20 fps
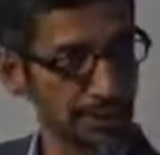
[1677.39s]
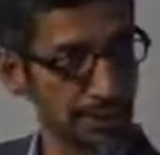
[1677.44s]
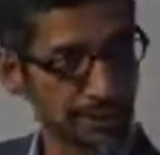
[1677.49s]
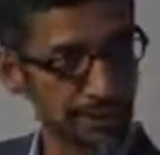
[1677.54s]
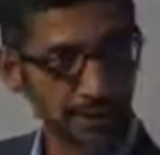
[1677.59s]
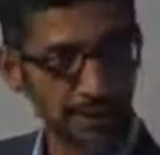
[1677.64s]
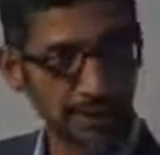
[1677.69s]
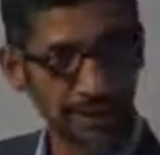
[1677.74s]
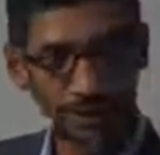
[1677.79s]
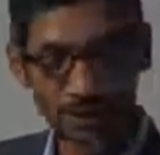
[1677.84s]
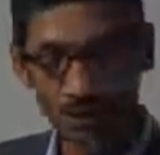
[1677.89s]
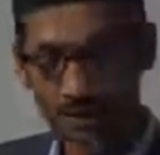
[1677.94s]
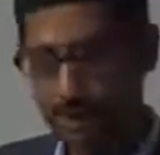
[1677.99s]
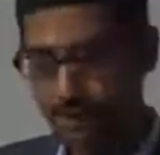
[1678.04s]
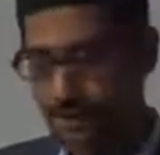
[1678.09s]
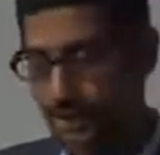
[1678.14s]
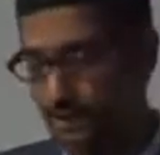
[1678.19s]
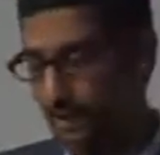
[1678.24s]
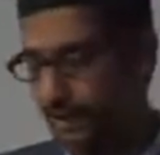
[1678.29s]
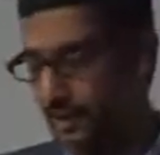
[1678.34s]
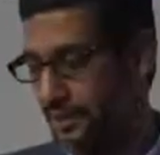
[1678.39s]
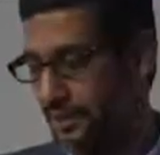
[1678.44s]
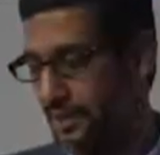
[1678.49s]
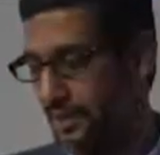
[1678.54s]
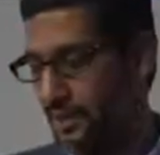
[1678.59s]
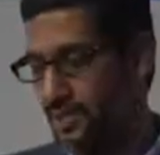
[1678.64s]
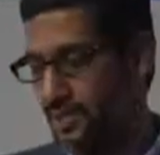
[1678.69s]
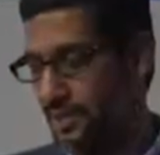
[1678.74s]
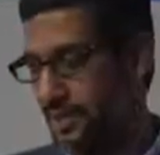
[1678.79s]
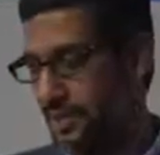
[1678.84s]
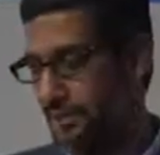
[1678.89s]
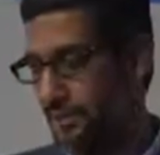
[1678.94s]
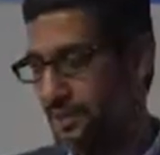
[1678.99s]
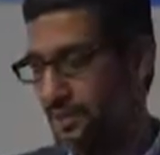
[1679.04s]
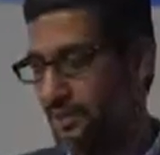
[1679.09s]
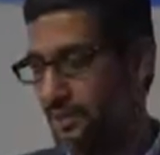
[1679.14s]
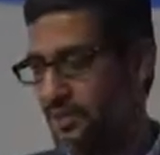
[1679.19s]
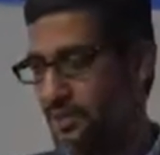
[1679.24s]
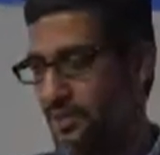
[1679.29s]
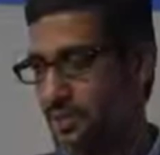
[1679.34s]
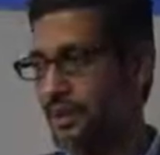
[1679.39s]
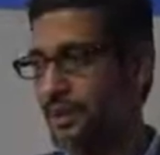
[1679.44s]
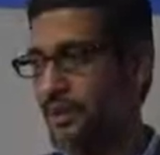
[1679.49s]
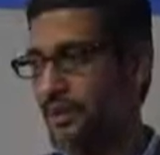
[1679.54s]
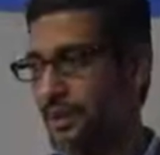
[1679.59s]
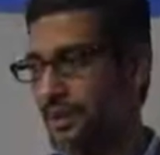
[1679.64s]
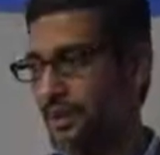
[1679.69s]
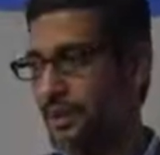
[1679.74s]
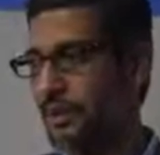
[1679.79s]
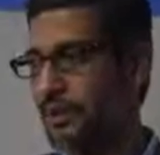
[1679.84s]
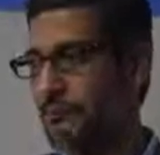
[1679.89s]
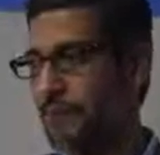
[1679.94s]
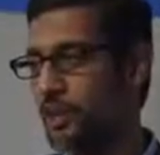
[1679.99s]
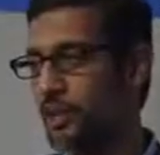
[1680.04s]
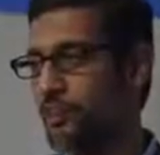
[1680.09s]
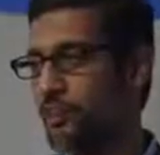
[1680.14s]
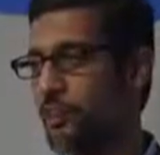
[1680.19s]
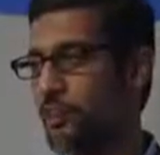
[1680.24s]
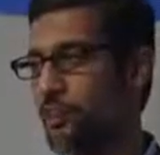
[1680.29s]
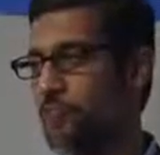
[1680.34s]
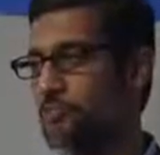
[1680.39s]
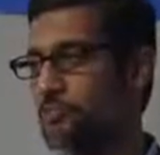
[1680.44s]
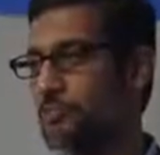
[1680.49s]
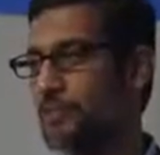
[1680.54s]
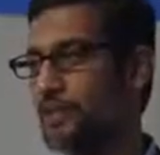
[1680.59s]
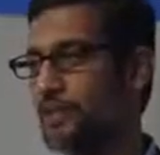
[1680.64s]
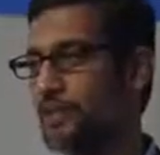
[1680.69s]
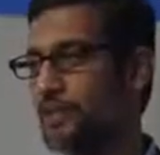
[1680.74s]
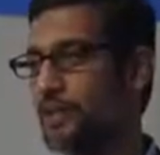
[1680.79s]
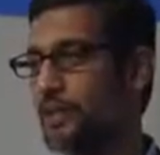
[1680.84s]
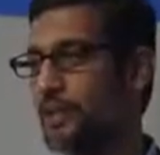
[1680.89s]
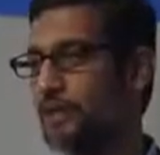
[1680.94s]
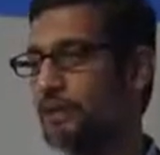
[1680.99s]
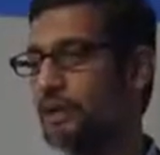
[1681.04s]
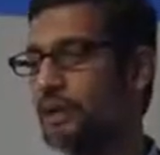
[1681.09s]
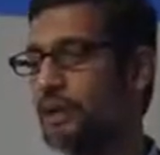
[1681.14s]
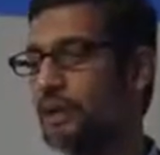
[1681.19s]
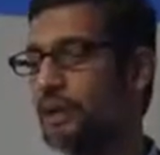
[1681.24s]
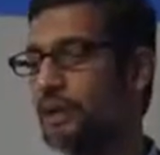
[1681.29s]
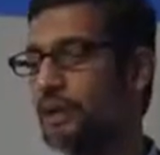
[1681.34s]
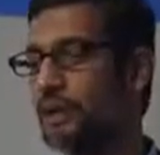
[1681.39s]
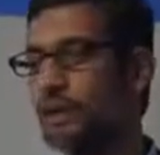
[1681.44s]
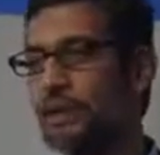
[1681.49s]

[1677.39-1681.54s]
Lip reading: Yeah. I think it's something still I make sure I spend time on.